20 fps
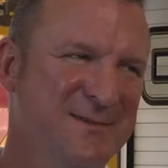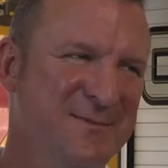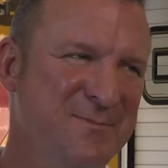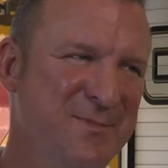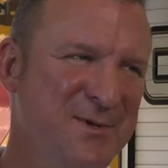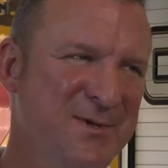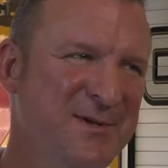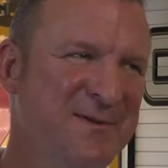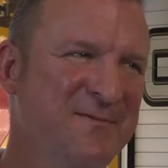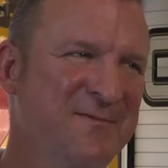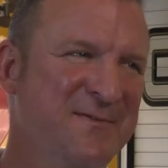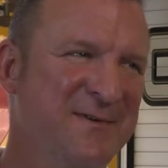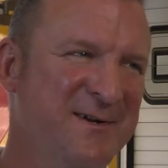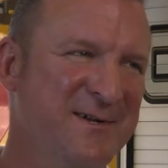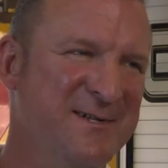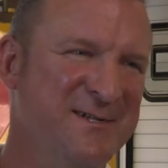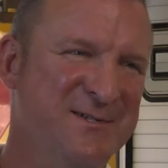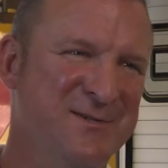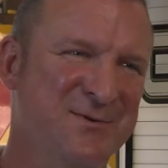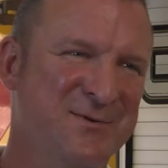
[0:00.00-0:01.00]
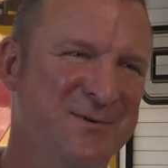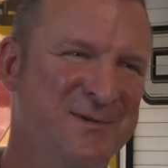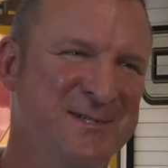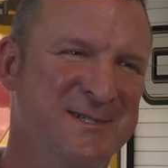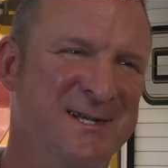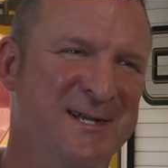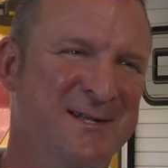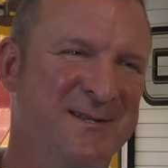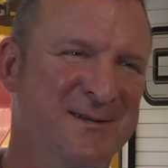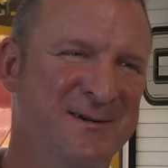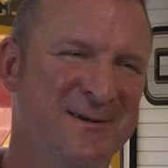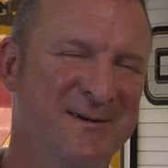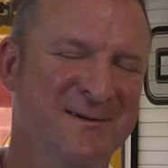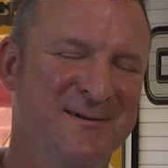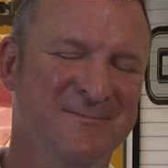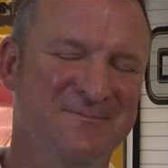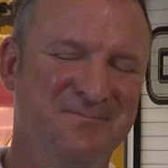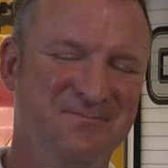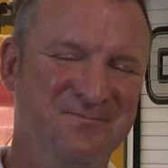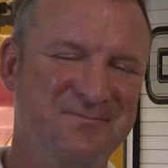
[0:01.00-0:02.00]
a million funny stories out there,
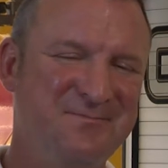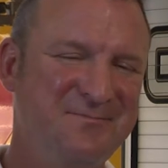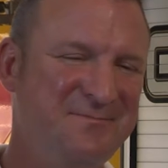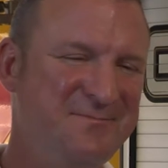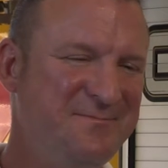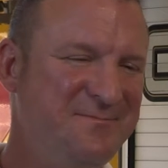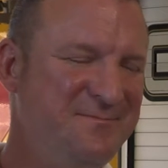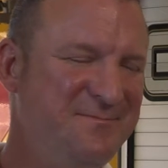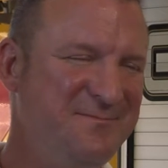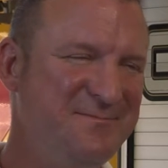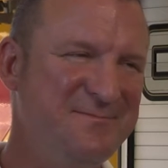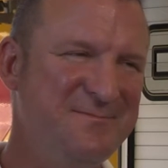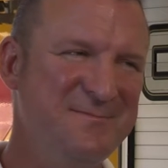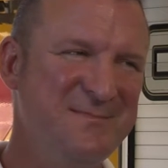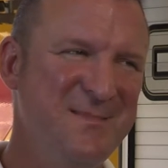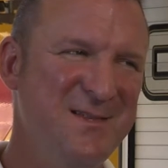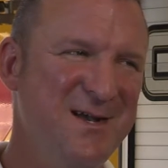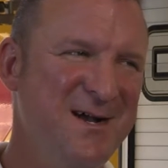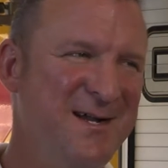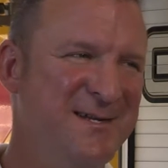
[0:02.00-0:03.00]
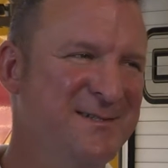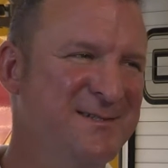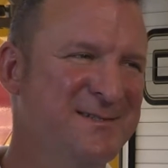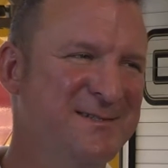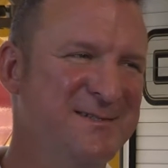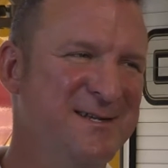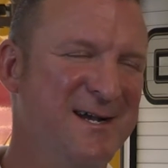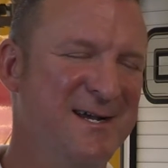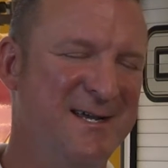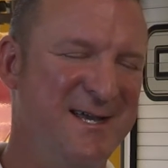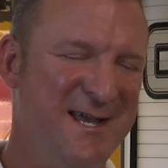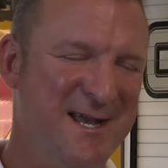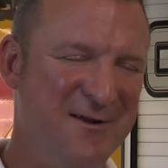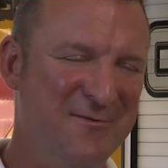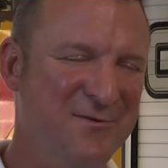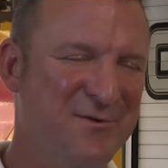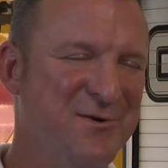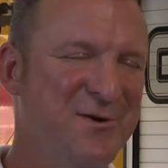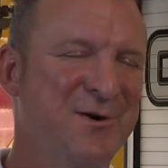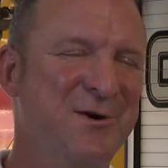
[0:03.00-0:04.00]
and I
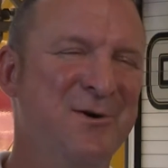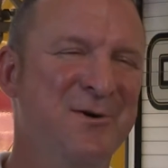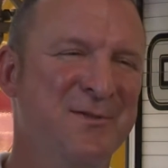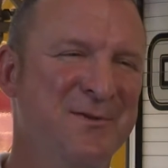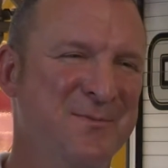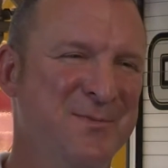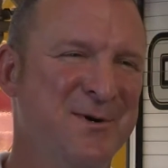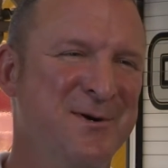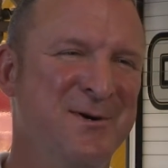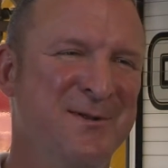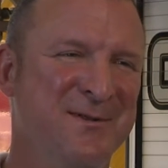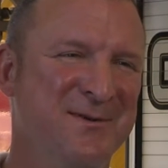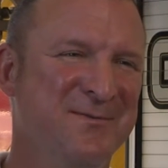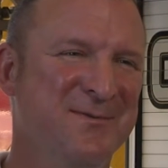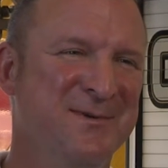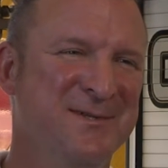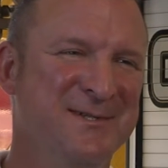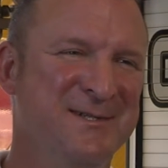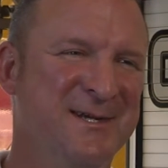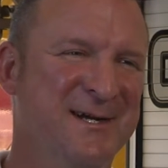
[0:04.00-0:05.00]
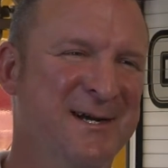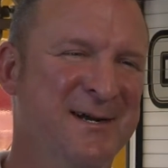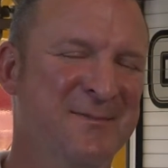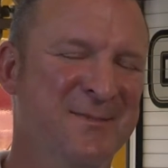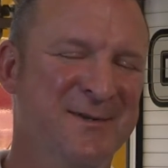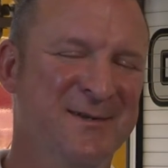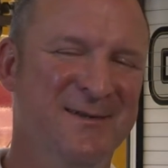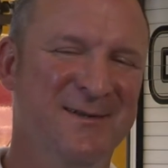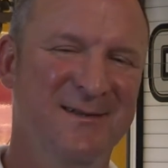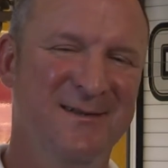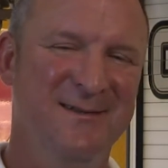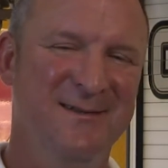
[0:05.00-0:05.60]
can't recall them all at one time. And